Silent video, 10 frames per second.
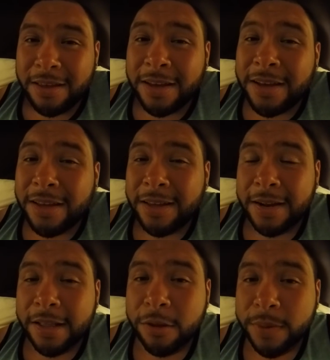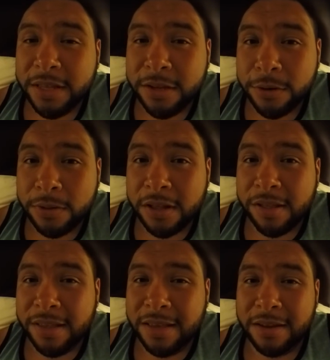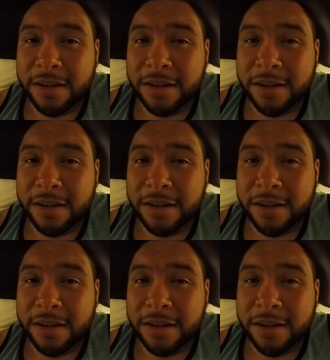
yeah, that's on my to-do list.